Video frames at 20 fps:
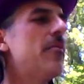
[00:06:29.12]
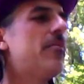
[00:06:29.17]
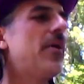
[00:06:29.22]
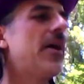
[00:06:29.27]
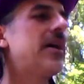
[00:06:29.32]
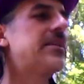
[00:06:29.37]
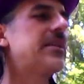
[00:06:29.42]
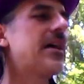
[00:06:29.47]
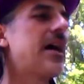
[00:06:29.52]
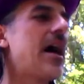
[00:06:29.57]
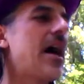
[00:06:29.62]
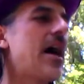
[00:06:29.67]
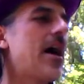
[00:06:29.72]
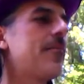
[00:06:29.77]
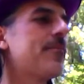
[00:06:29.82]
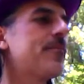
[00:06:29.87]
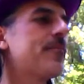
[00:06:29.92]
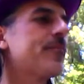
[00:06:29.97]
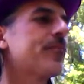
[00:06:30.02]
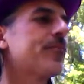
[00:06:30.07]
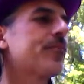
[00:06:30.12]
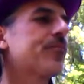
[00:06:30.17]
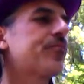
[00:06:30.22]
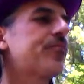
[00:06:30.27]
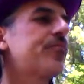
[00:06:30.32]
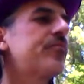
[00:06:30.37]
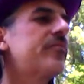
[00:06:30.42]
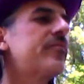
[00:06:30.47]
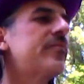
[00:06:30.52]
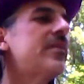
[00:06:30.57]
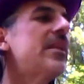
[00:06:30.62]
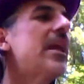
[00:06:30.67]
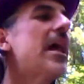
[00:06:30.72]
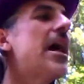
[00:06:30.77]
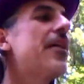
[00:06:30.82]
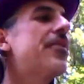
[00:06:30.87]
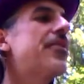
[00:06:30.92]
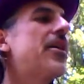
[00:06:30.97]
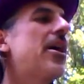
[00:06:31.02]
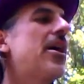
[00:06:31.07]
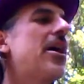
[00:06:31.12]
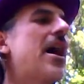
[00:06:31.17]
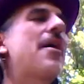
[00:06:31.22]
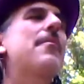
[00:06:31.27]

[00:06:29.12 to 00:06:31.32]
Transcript: But um, out there, I